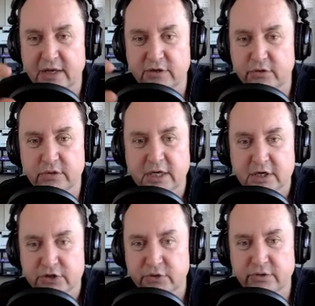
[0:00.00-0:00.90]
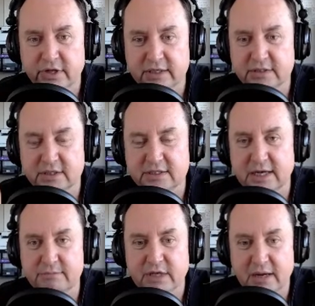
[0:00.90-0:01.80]
can't do certain things at the
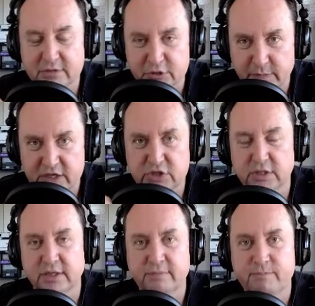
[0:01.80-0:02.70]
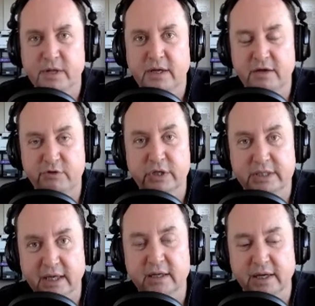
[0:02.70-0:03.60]
same time, especially if you
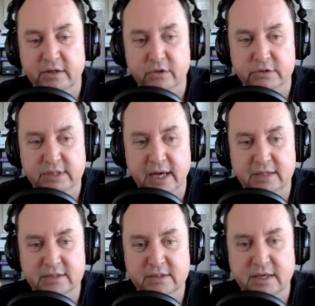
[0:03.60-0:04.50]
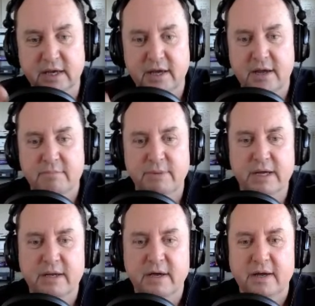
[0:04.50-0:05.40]
can delegate those tasks.
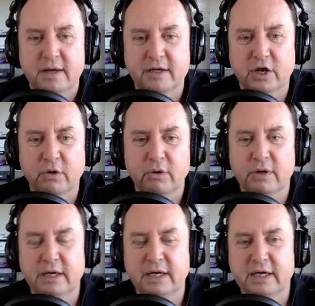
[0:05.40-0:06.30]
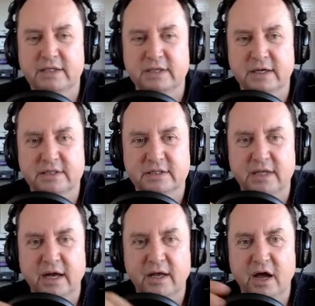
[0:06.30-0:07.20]
But you know, it's it's
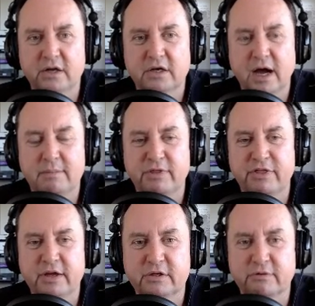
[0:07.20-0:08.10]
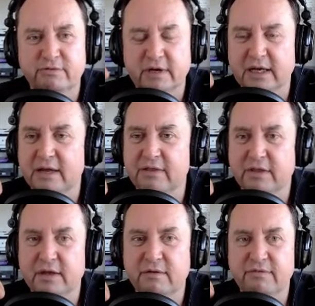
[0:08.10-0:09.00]
not an uncommon thing to forget
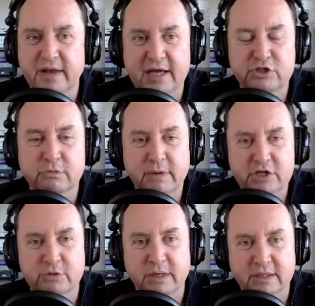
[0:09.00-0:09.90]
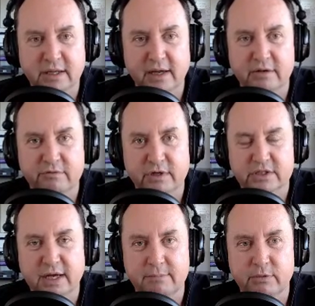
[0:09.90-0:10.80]
the financial measurement at the end, for
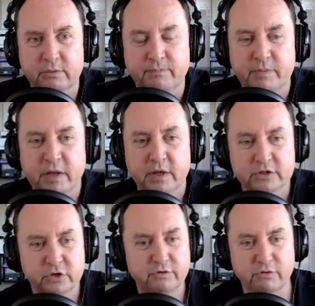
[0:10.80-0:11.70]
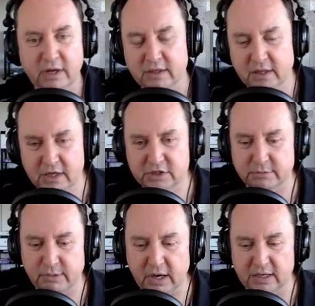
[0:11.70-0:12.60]
example. So you've launched
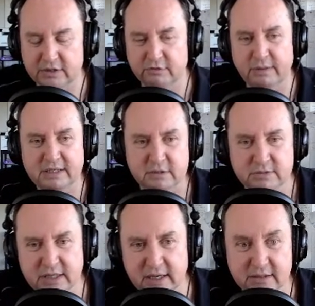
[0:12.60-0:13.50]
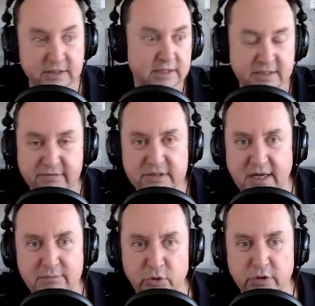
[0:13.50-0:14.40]
the product, you've made some sales, and it's even
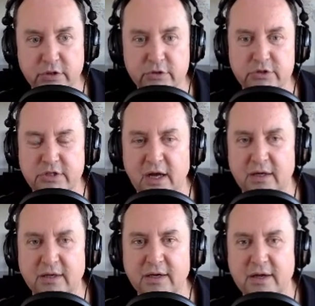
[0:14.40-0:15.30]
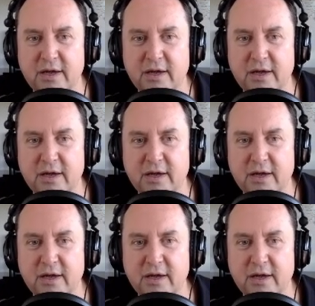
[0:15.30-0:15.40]
time to order new stock